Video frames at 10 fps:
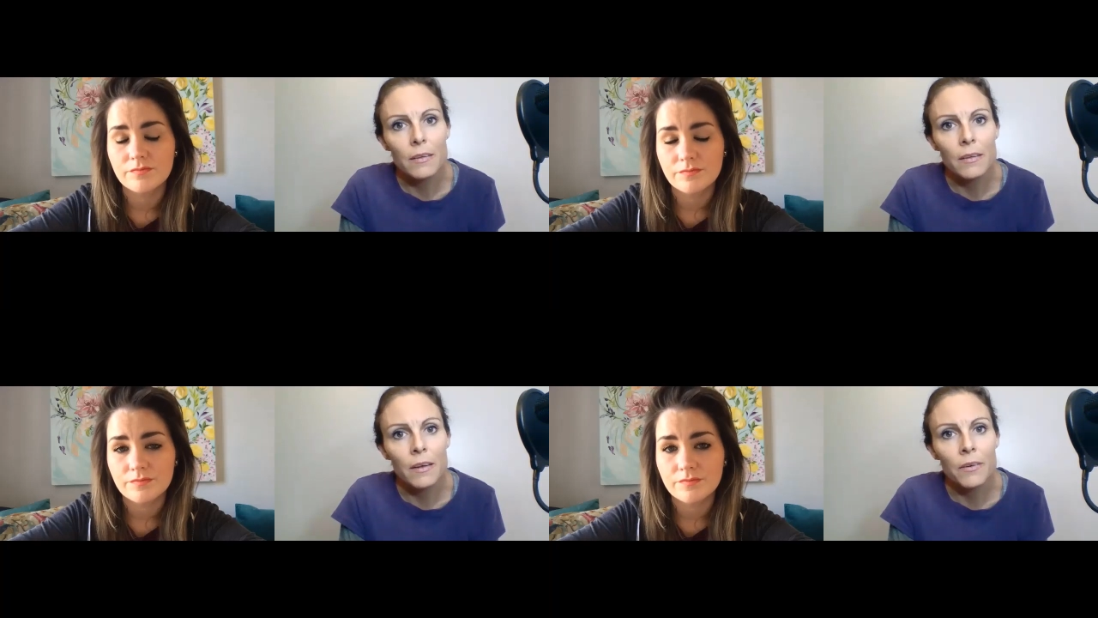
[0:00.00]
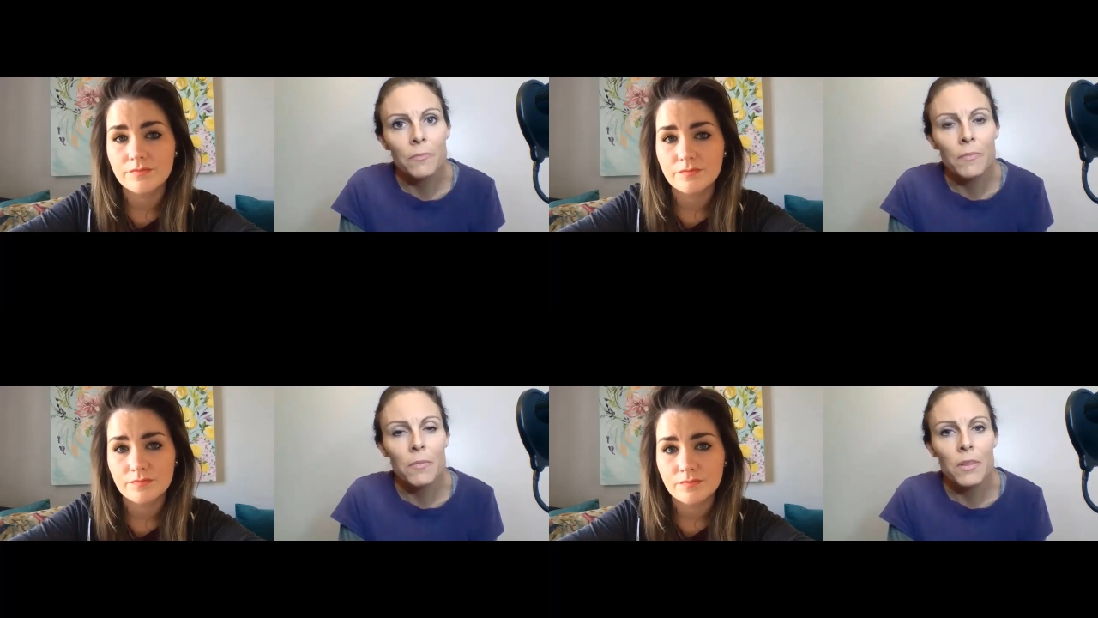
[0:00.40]
Speaker 1: you know,
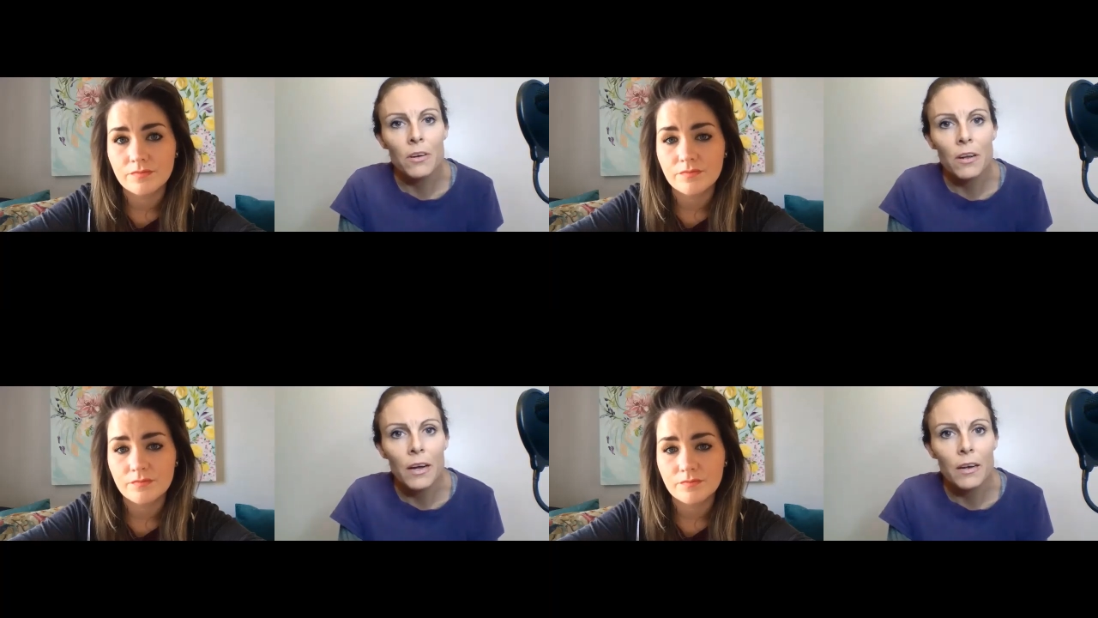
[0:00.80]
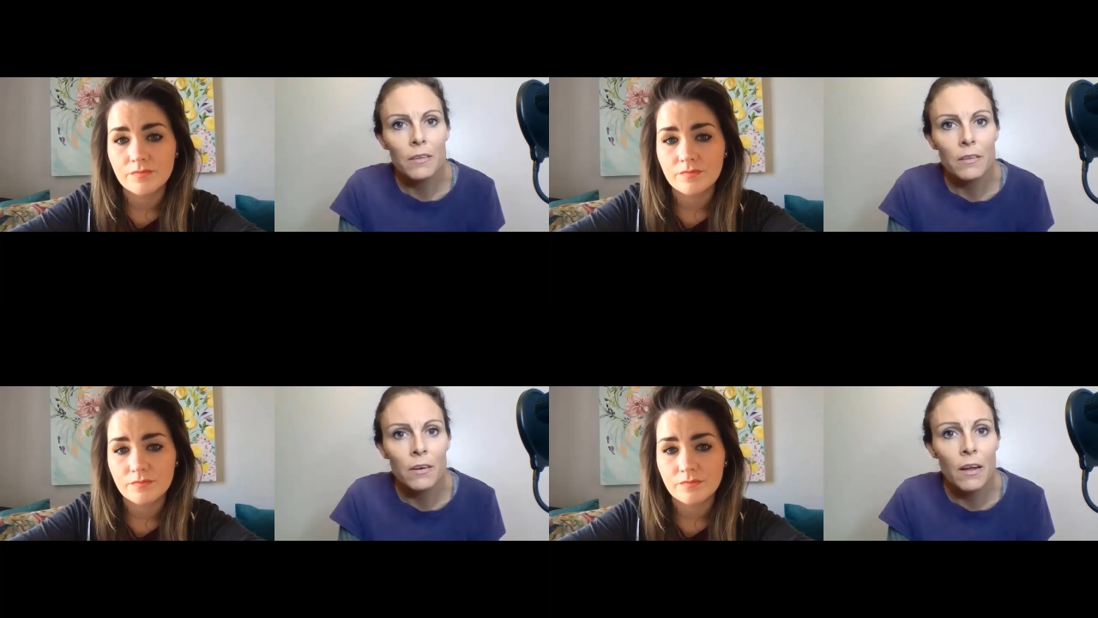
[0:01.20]
maybe they're not
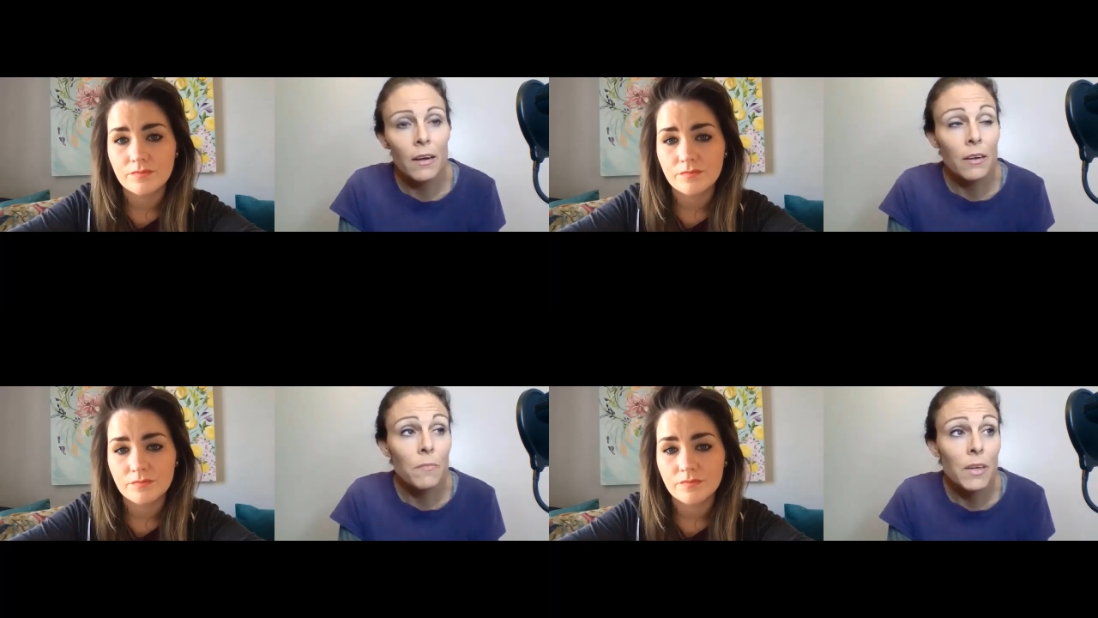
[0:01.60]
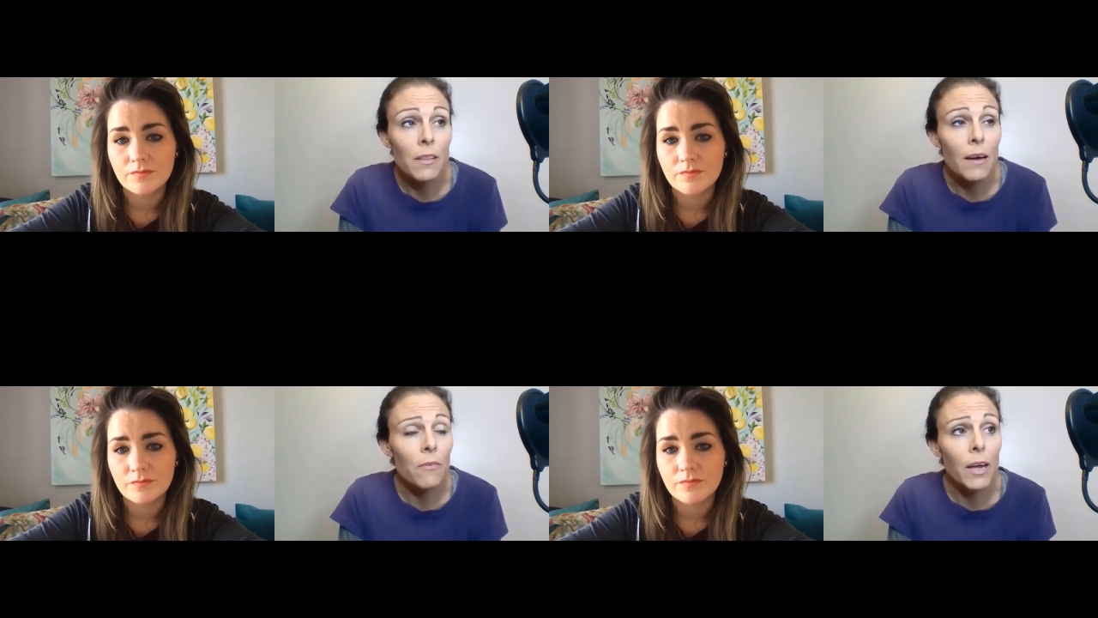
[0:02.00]
they're not going to be
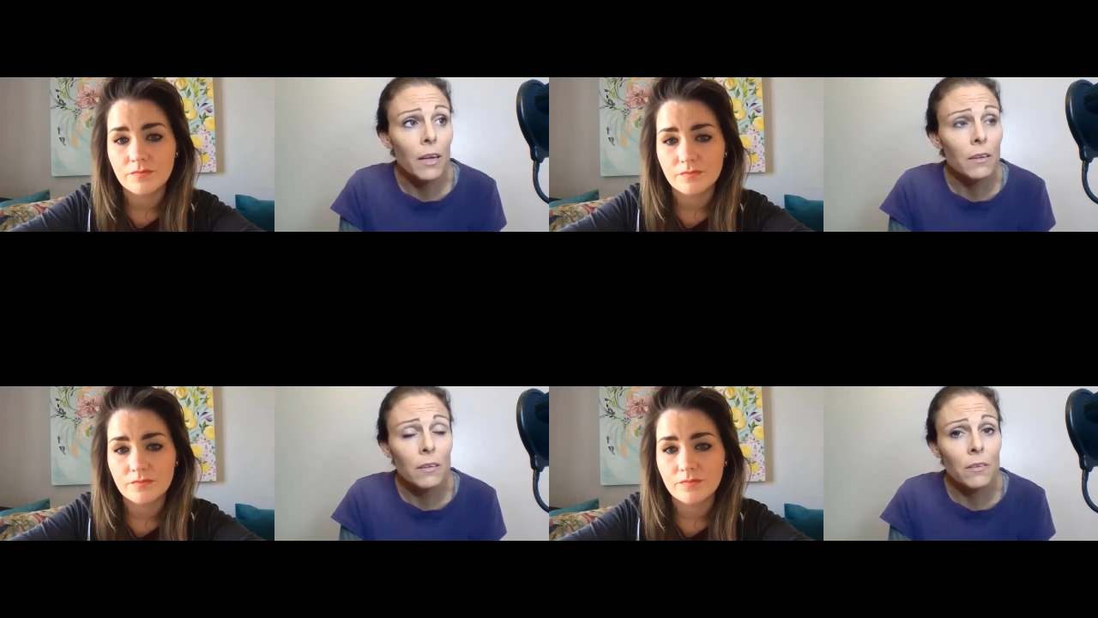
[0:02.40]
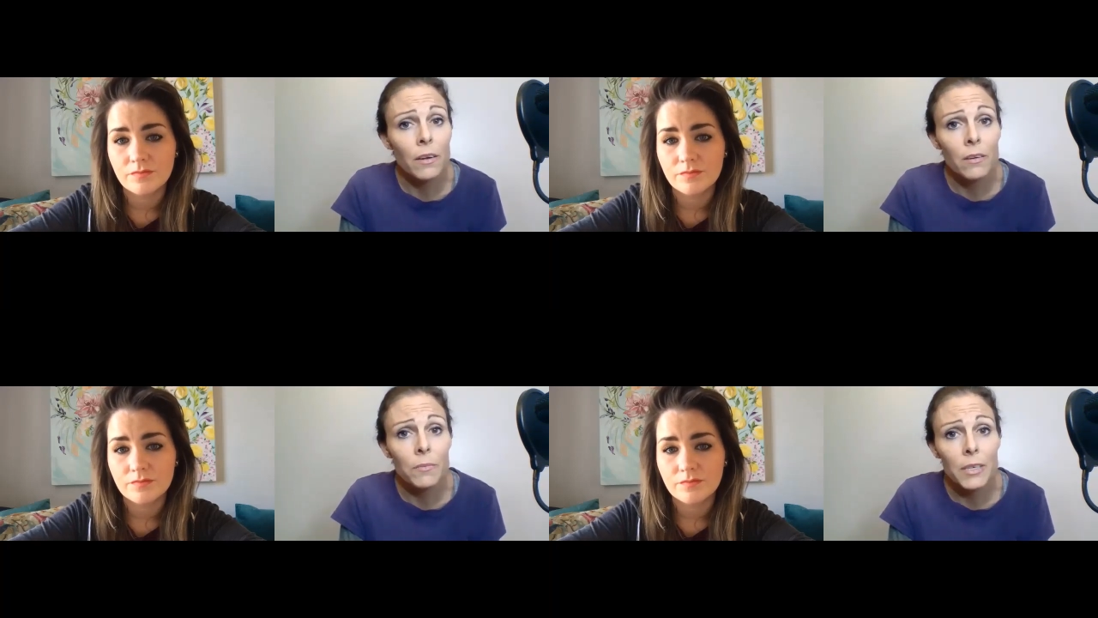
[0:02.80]
that way, you
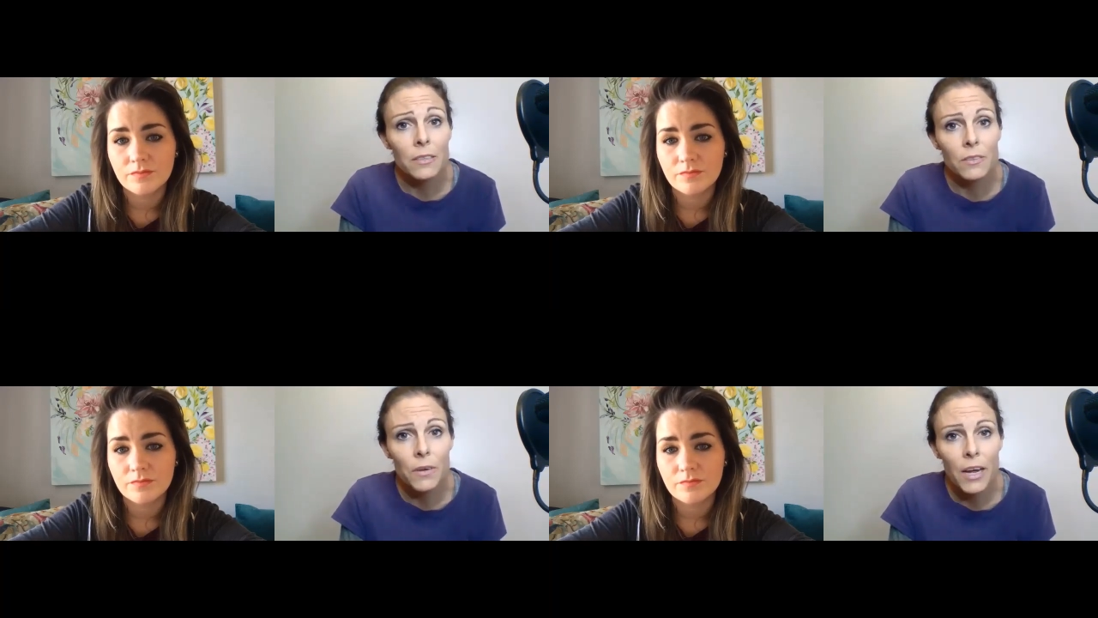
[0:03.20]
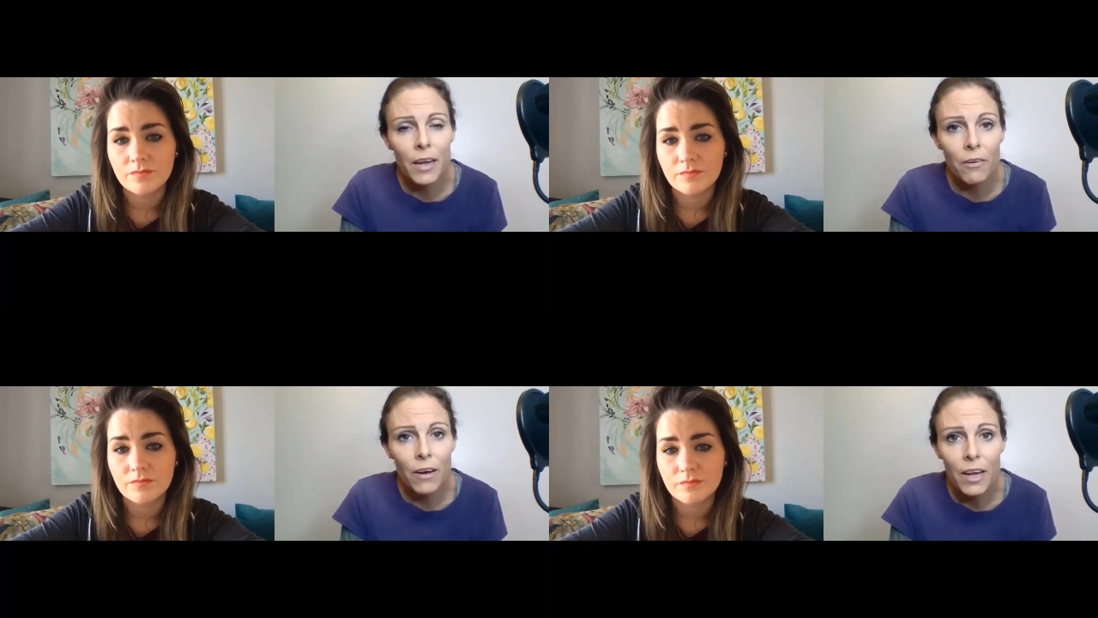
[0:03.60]
know. But it's
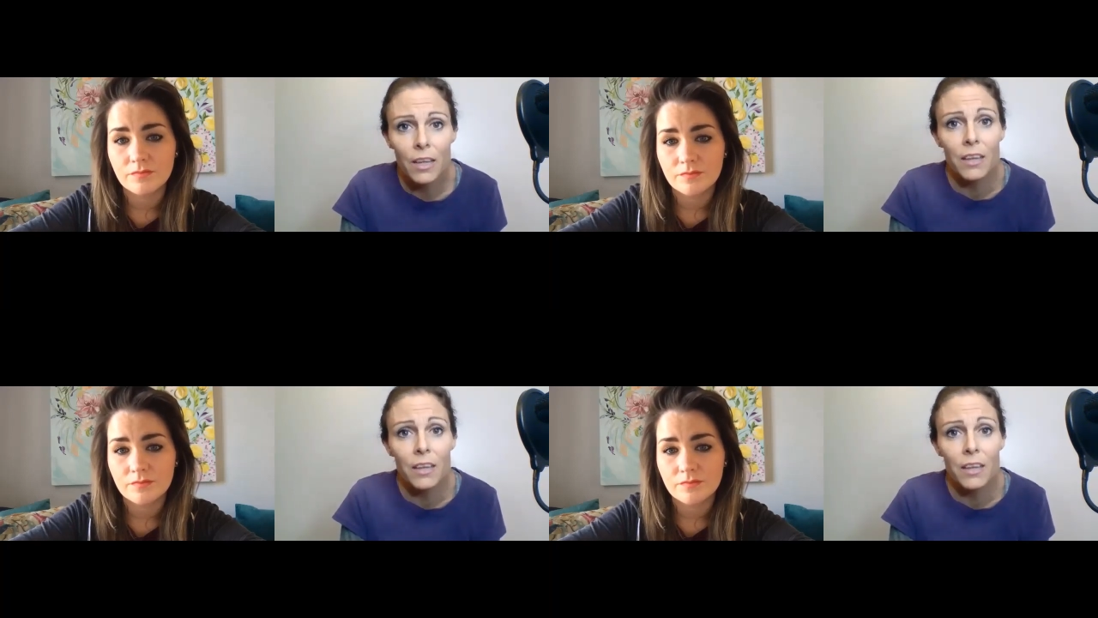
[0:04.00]
okay, right?